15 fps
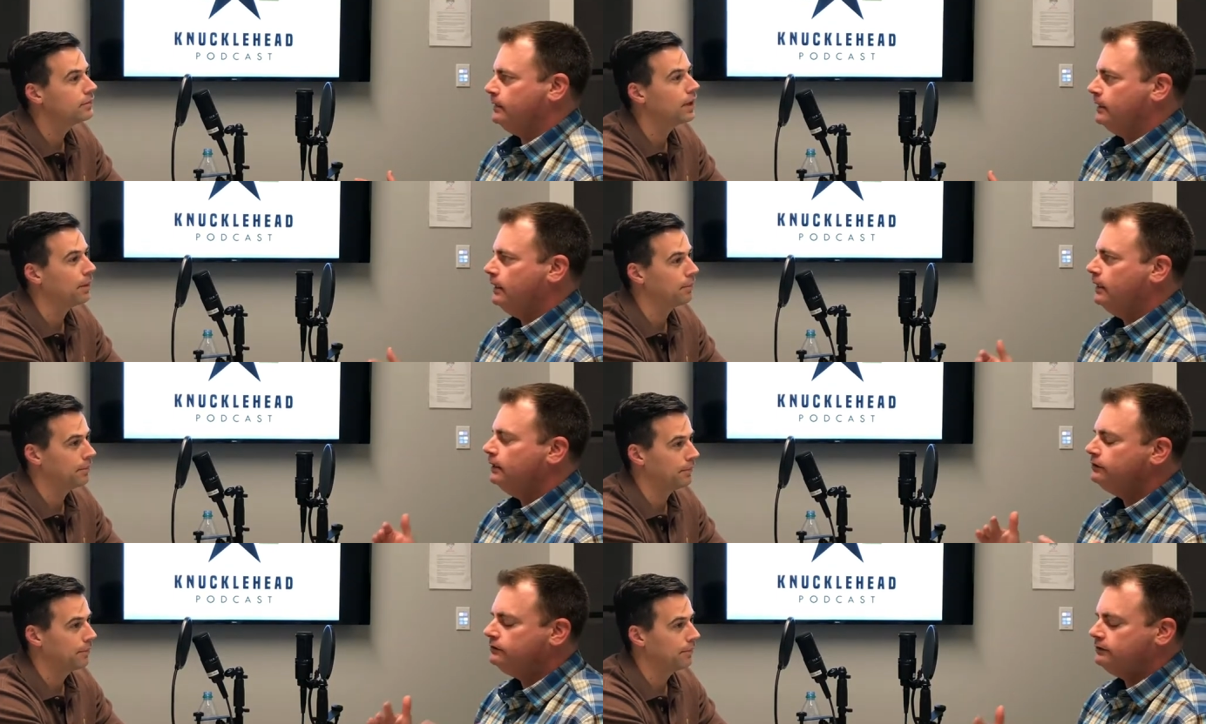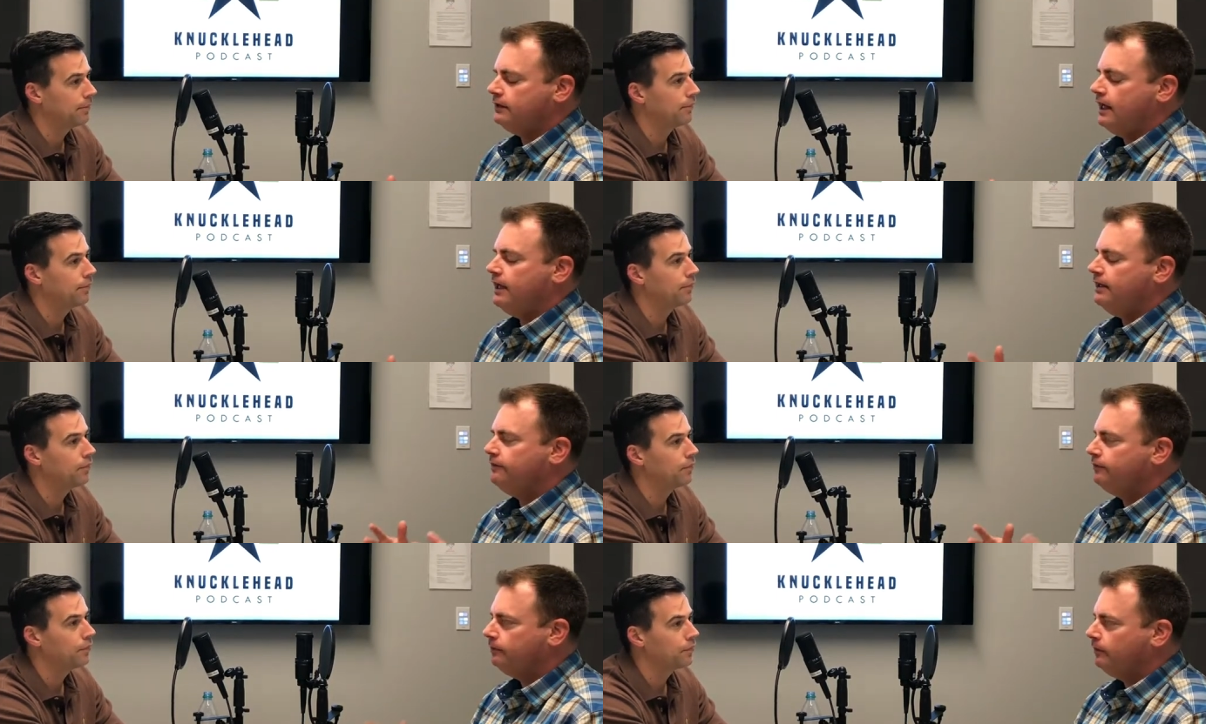Speaker 1: yep.
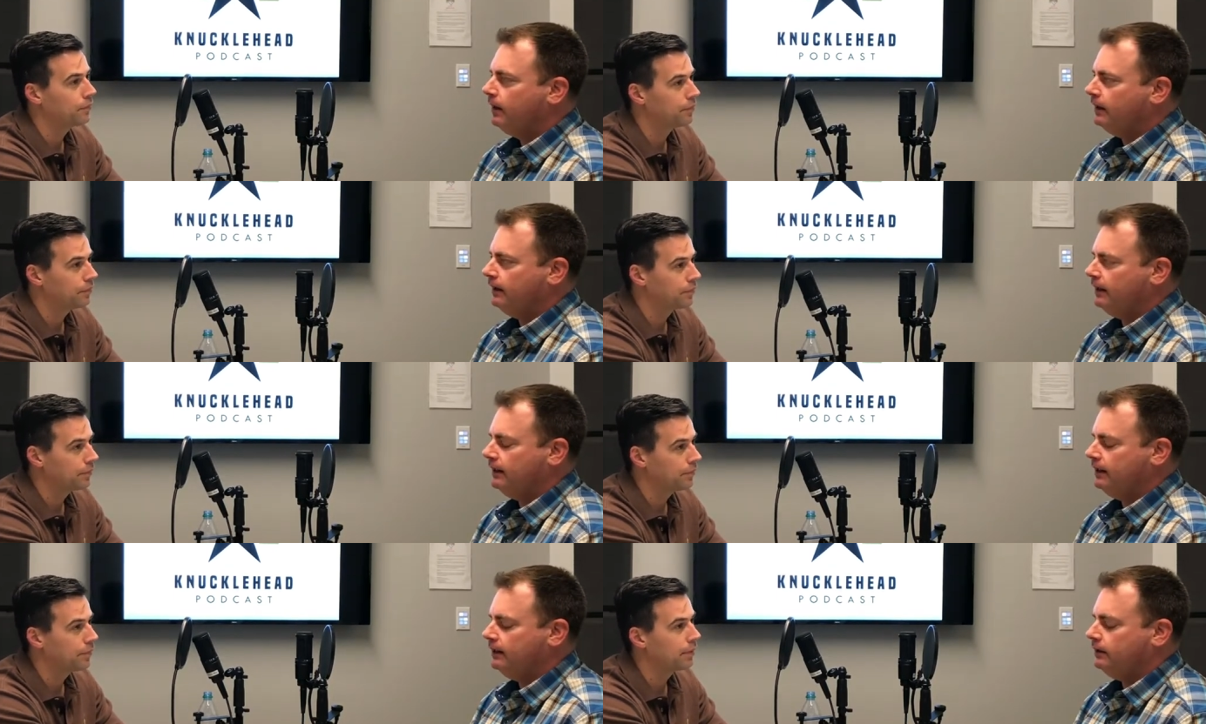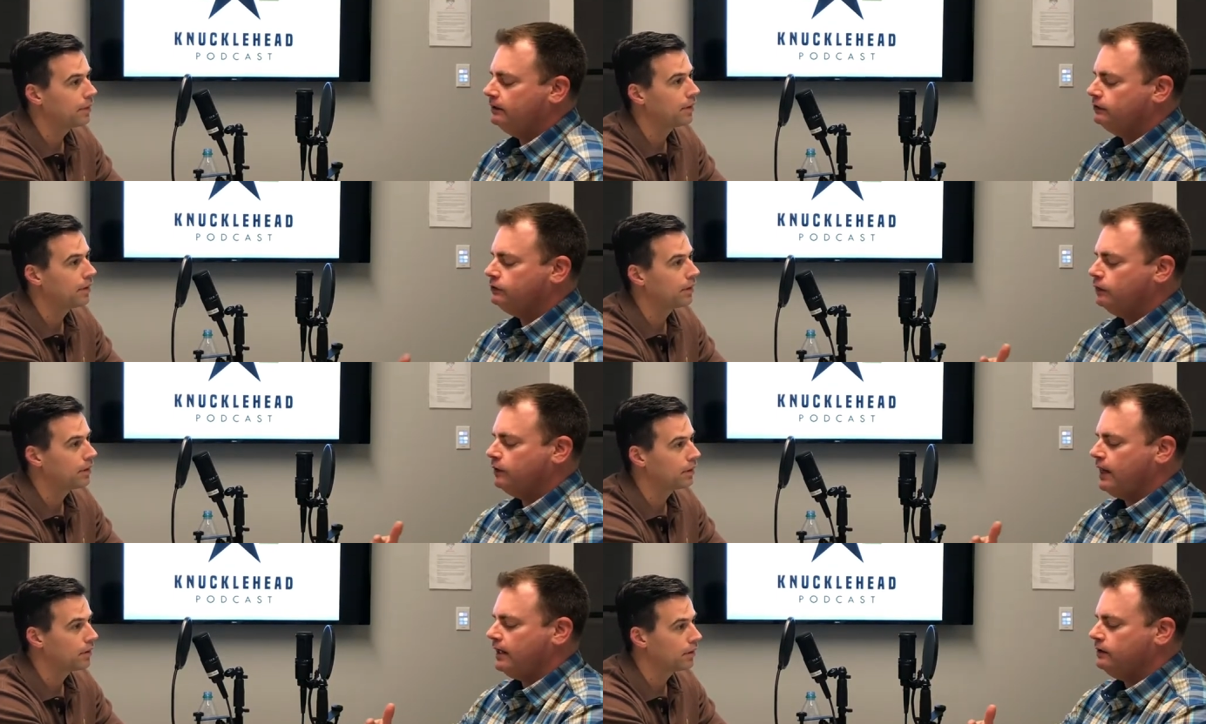save money
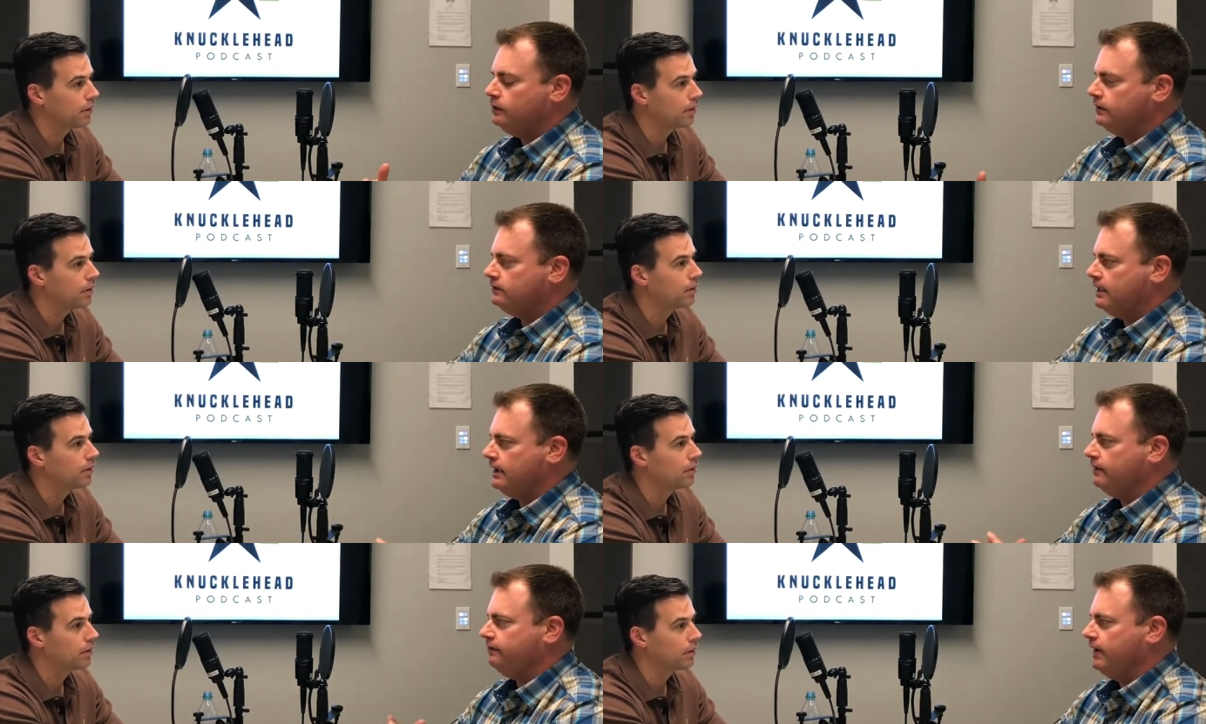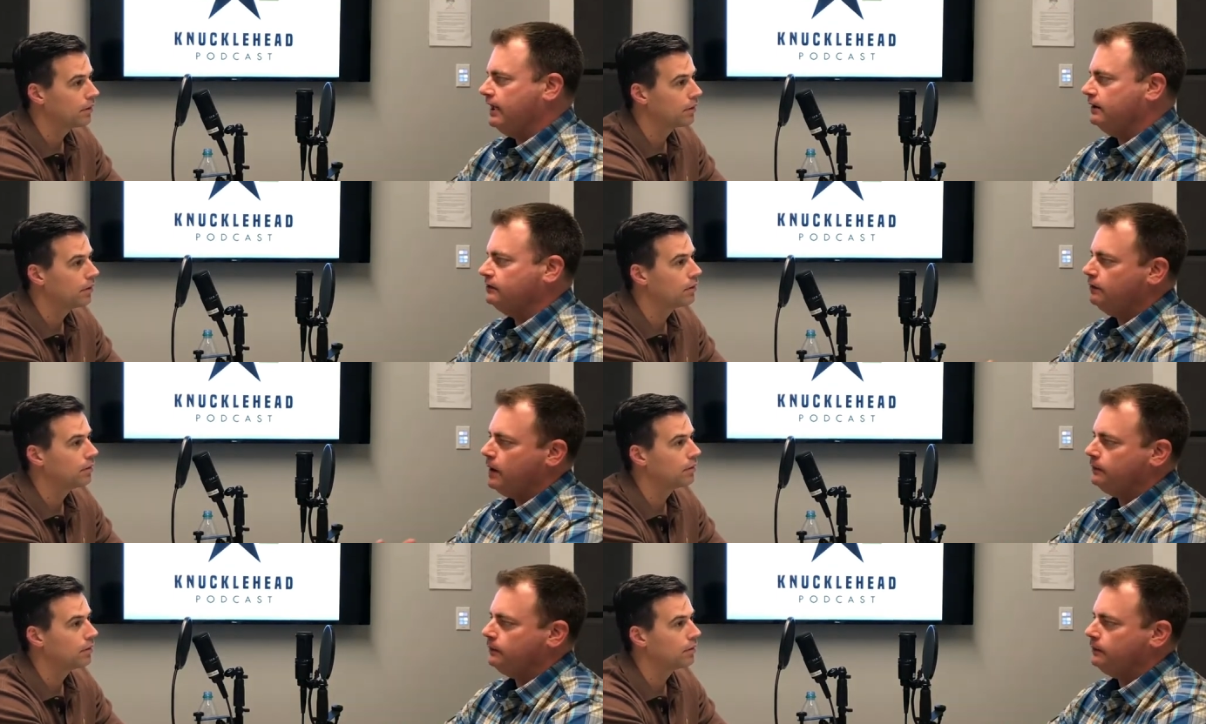so that you can take advantage of